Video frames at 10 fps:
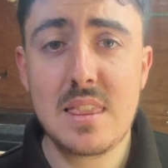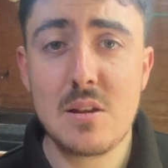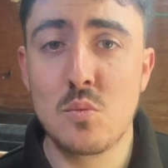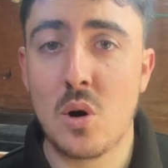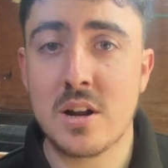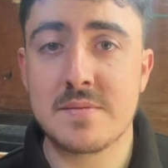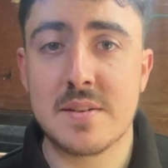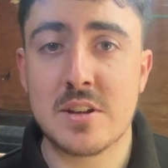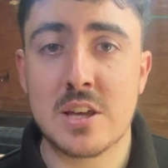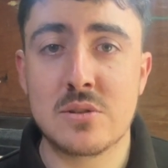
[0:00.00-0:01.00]
one, I've
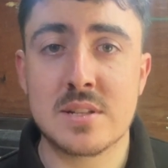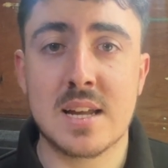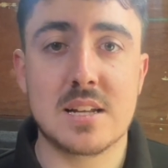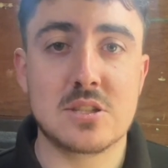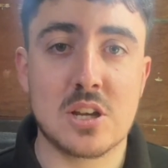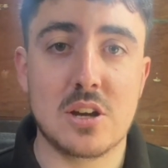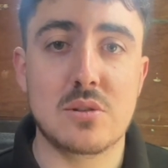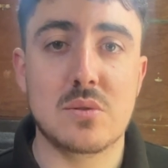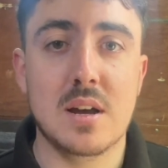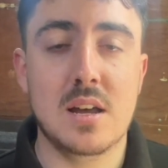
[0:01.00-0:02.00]
never used it, and
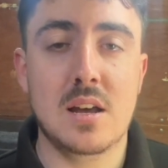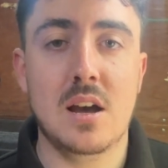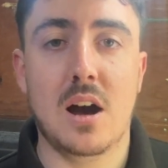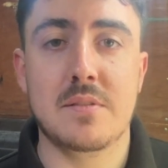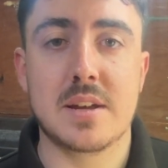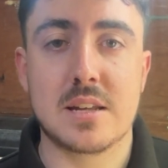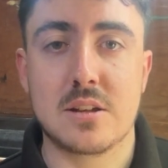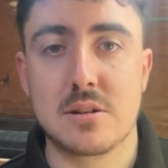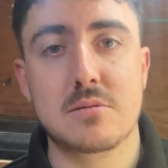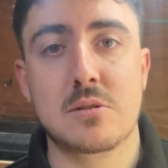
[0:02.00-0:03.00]
two, I think
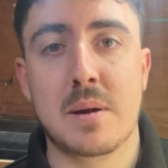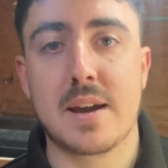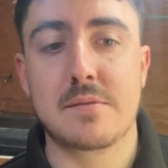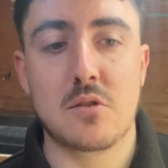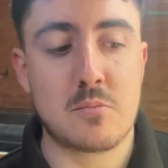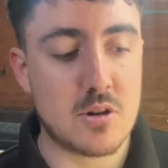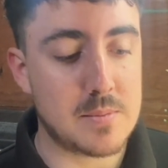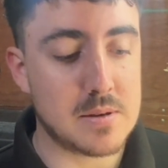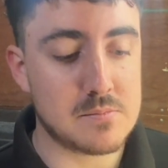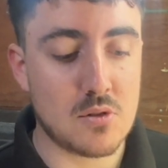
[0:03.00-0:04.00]
you're paying for a
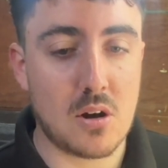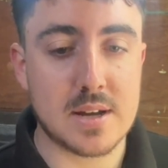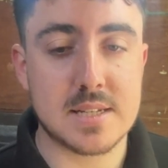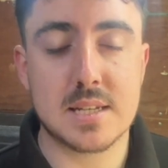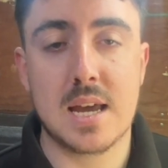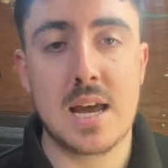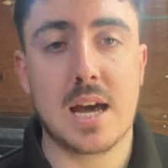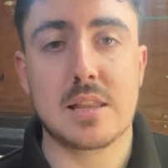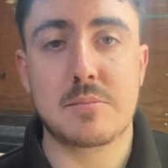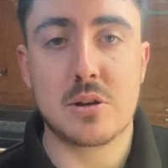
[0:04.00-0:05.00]
premium price.
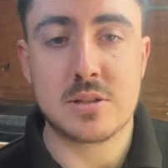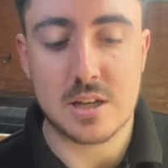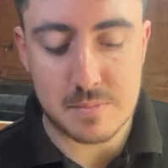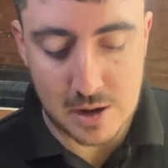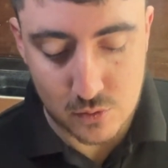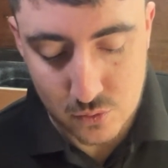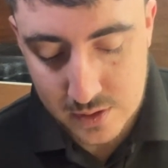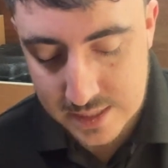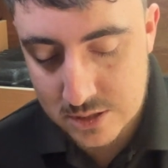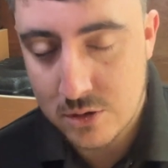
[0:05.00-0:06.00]
And the beauty about all
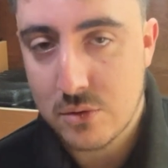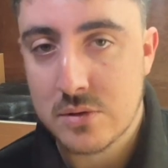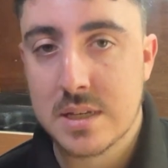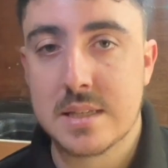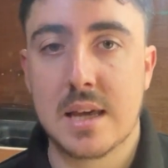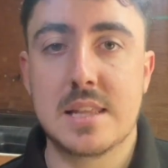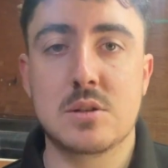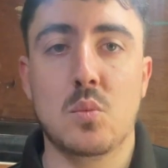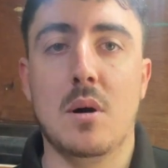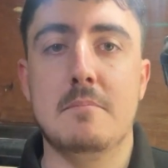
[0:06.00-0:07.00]
these tools is that
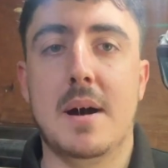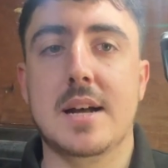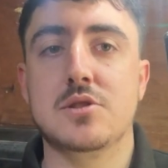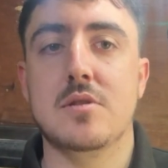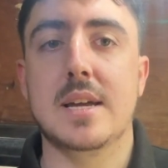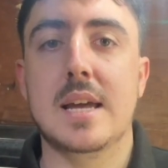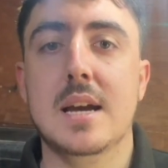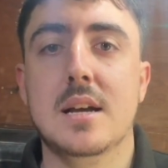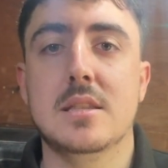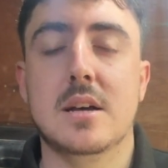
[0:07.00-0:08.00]
this one battery
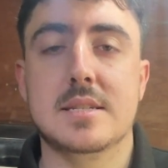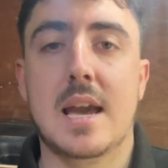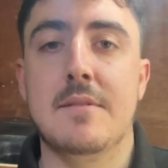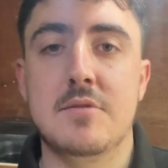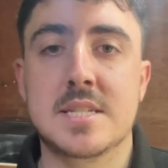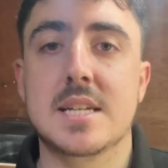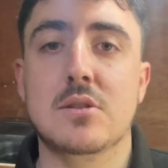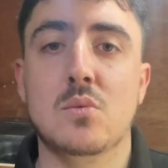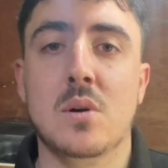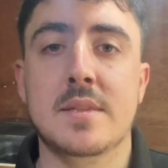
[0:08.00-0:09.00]
does every
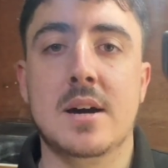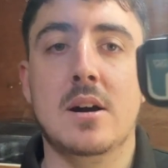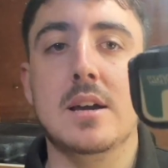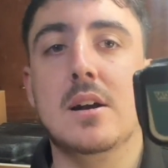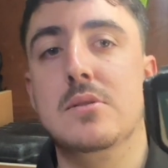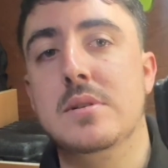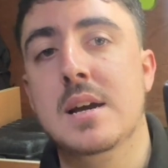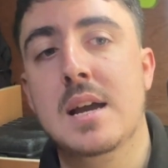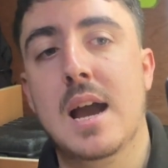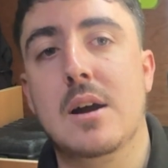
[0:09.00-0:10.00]
single one that I own,
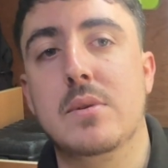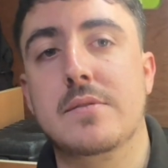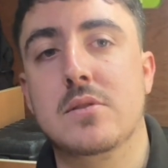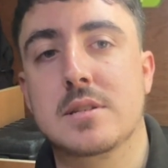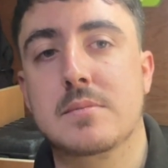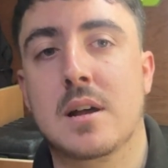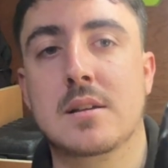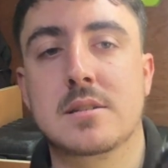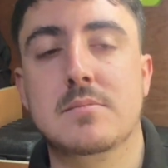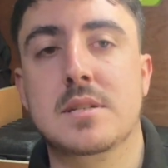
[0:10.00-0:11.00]
and we've got some
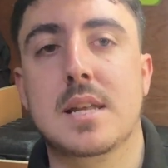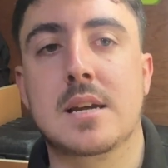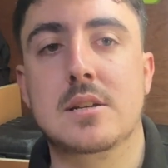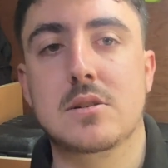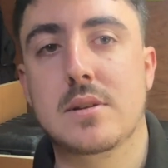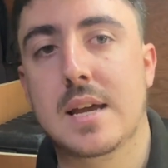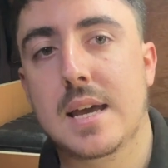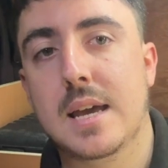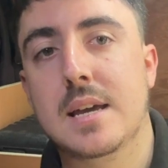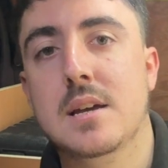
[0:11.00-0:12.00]
custom stickers on
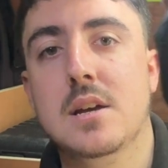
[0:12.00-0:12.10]
here